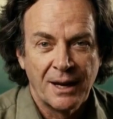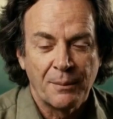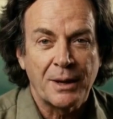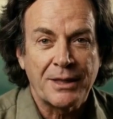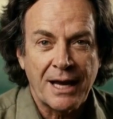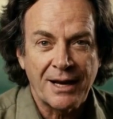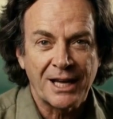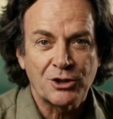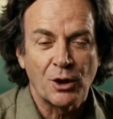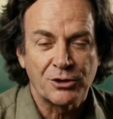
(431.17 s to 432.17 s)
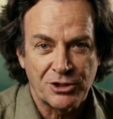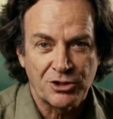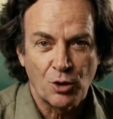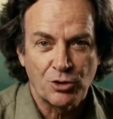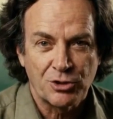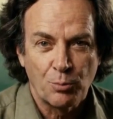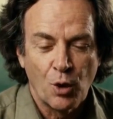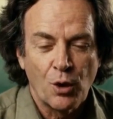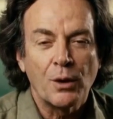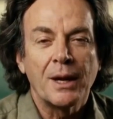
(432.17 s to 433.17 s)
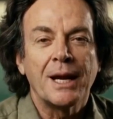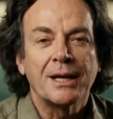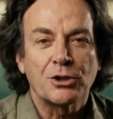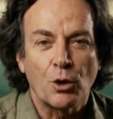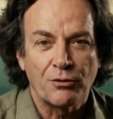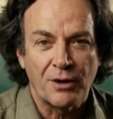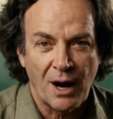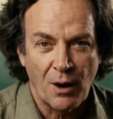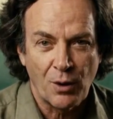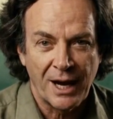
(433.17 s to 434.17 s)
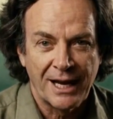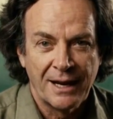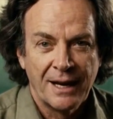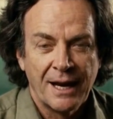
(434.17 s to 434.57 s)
but the electrons are so small and so far away,